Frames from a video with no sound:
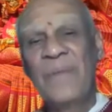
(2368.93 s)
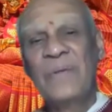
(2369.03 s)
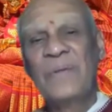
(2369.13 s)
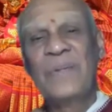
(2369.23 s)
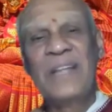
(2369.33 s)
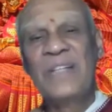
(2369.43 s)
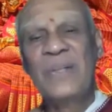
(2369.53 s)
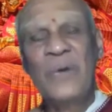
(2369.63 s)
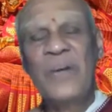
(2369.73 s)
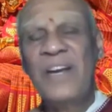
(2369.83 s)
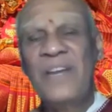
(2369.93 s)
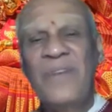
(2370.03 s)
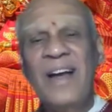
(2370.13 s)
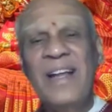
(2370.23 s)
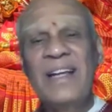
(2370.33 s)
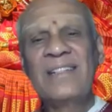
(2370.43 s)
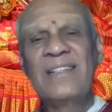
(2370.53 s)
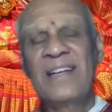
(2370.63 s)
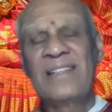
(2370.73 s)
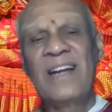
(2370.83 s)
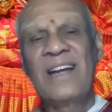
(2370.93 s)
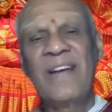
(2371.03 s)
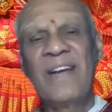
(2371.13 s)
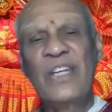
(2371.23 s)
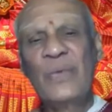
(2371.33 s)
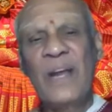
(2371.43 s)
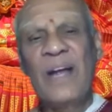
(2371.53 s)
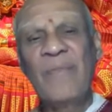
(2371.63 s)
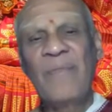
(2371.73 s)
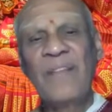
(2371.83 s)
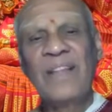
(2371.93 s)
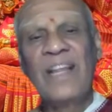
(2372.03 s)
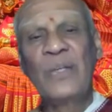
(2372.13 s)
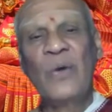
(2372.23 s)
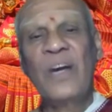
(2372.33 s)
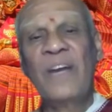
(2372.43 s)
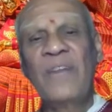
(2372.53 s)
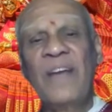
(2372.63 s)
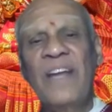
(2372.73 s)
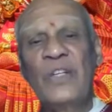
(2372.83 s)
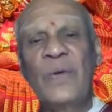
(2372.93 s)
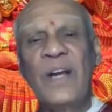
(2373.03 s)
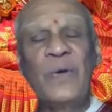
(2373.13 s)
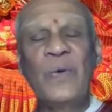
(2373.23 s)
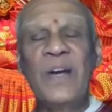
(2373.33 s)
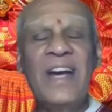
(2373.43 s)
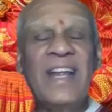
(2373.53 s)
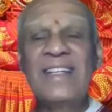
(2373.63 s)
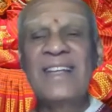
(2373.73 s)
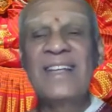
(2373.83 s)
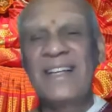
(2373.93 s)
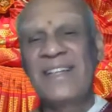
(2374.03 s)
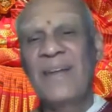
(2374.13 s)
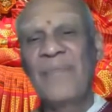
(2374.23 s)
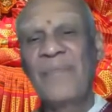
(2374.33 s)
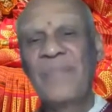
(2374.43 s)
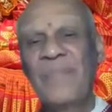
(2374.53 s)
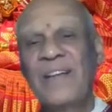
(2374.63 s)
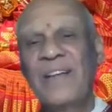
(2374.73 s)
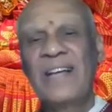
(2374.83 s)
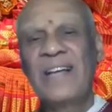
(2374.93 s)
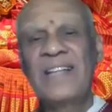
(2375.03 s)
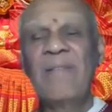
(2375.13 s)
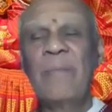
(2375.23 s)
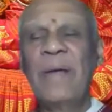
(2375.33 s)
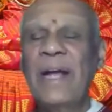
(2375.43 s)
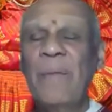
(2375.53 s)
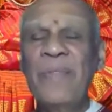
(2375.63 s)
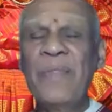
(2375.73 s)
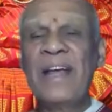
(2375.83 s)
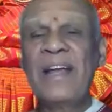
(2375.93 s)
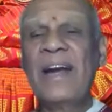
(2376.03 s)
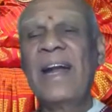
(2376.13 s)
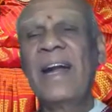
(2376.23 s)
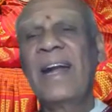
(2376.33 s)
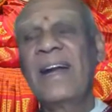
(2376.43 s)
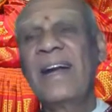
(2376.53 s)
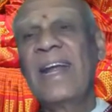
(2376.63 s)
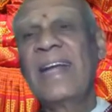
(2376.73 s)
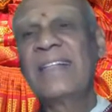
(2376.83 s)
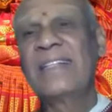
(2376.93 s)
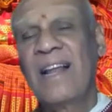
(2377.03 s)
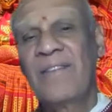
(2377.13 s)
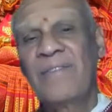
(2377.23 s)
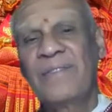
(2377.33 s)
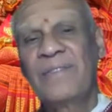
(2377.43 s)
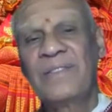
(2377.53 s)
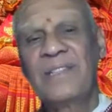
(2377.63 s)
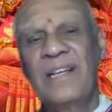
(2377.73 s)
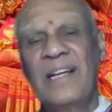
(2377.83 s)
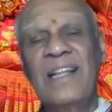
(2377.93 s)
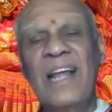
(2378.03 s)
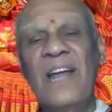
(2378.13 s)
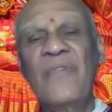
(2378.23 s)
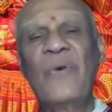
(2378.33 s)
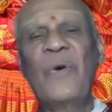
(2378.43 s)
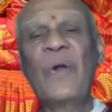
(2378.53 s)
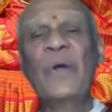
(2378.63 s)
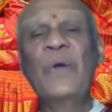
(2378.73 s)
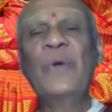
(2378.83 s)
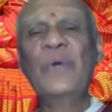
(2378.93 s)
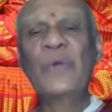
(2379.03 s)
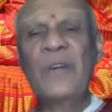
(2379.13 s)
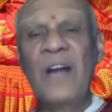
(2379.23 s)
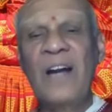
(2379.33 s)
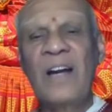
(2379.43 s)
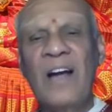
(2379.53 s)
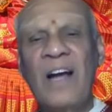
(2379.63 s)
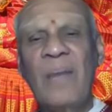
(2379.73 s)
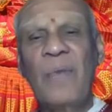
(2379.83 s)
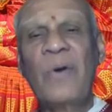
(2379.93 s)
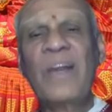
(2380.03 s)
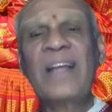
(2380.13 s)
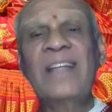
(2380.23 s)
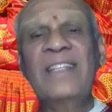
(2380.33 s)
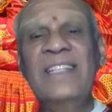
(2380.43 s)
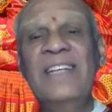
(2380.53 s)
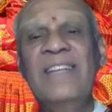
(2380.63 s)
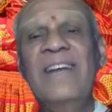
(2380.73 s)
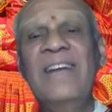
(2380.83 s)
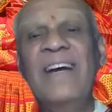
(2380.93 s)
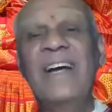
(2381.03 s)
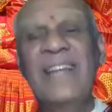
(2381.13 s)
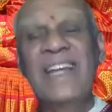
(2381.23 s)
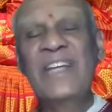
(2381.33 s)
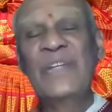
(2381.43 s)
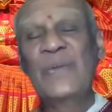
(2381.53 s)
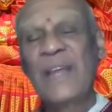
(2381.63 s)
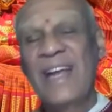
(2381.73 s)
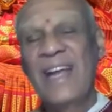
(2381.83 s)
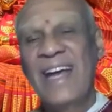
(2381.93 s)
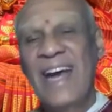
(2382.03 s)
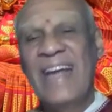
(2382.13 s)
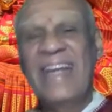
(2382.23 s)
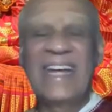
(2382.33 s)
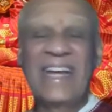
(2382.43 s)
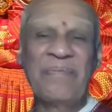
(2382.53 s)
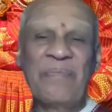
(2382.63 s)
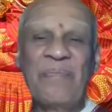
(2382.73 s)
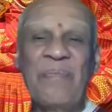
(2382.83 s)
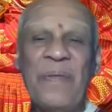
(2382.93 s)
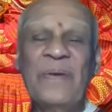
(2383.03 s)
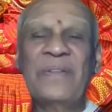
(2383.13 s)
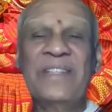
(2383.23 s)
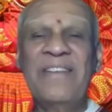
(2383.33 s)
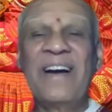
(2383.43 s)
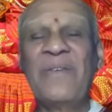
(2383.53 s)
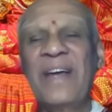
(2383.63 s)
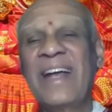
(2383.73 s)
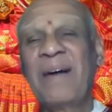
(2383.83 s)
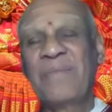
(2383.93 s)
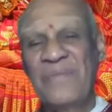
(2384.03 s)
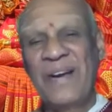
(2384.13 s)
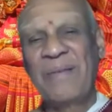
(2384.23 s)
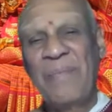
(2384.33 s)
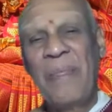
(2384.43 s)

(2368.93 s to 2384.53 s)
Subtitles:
So there is no need for Shastra for Ishvara. There is no need for Ishvara to read any Shastra. Shastra will become redundant itself. Therefore, you should not talk about Jiva, Ishvara, Aikyam. You see how he comes from.